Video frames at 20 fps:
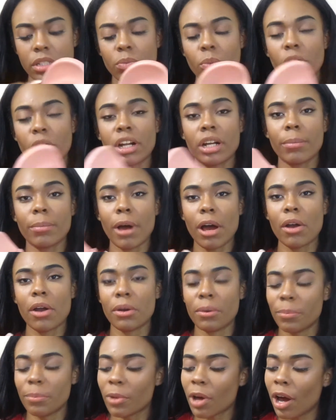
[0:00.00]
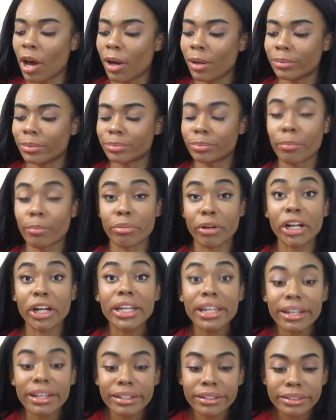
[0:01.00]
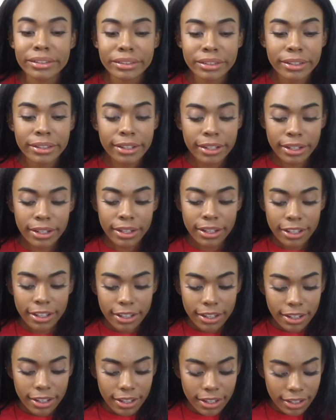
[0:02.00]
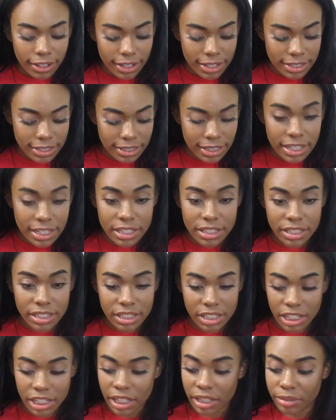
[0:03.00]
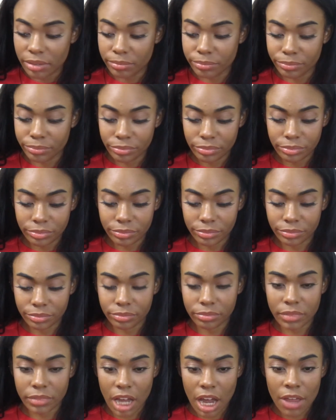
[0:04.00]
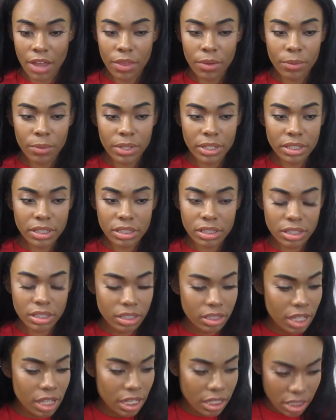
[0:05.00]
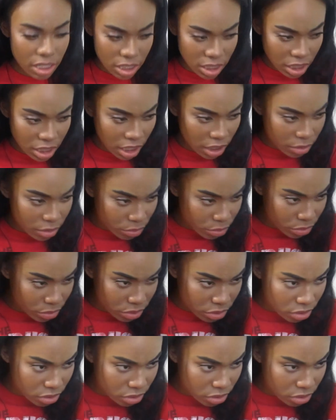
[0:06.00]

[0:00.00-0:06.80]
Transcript: worried about them breaking. Cause these are cheap. The other ones, they just sandals.